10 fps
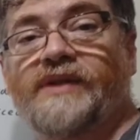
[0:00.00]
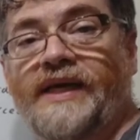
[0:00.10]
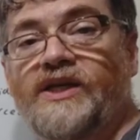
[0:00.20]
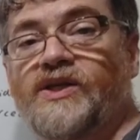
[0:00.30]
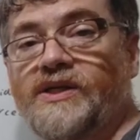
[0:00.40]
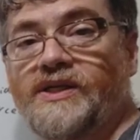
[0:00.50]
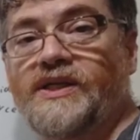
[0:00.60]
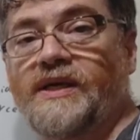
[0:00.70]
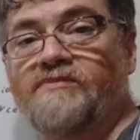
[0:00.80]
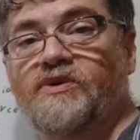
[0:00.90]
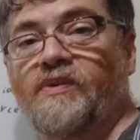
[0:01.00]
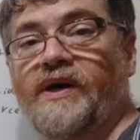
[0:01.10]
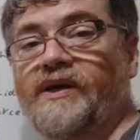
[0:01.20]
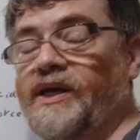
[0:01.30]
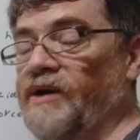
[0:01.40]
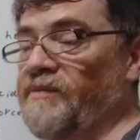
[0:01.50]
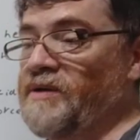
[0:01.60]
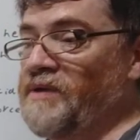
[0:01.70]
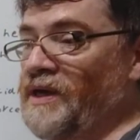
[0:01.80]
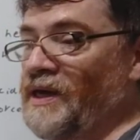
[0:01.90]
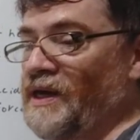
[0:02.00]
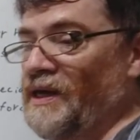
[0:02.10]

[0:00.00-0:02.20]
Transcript: relationships where, you know, maybe